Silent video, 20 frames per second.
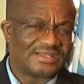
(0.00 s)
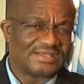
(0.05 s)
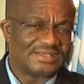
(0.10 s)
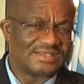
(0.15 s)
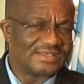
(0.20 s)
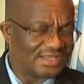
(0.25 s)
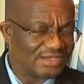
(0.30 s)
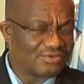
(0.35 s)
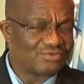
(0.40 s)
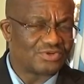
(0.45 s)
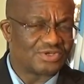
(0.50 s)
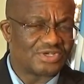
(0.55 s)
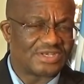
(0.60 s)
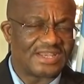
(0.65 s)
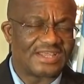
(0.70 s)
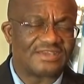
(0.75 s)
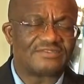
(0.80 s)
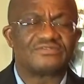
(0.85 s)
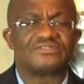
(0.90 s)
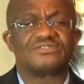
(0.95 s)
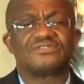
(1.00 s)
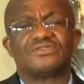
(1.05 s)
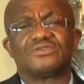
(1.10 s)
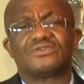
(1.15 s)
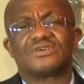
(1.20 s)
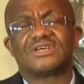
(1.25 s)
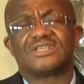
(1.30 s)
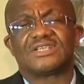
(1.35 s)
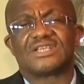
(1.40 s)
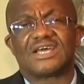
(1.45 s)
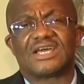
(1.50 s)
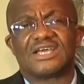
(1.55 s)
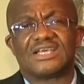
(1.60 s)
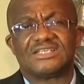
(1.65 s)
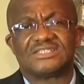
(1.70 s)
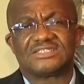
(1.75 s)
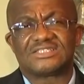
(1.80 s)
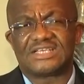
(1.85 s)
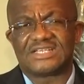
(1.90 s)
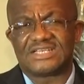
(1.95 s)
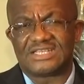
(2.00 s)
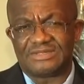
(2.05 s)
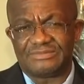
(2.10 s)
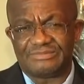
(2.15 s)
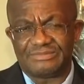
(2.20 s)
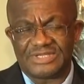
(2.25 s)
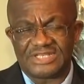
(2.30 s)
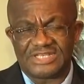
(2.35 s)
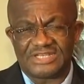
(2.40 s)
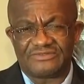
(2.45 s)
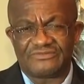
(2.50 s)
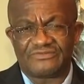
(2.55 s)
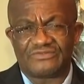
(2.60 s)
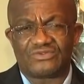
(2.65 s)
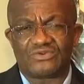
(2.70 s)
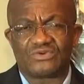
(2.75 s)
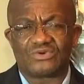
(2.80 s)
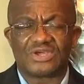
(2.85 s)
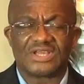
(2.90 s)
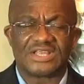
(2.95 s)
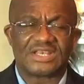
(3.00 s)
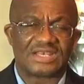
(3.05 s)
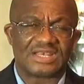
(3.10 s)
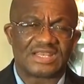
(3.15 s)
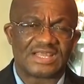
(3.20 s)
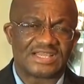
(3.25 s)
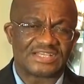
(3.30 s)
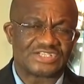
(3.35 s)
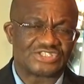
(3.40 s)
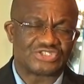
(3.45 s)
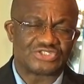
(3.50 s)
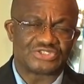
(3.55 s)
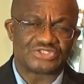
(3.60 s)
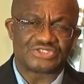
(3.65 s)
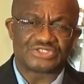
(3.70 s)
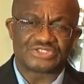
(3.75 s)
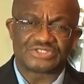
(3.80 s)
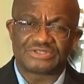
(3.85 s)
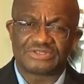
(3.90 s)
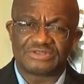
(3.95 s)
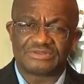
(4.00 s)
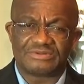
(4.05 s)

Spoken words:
they will never organize any meaningful elections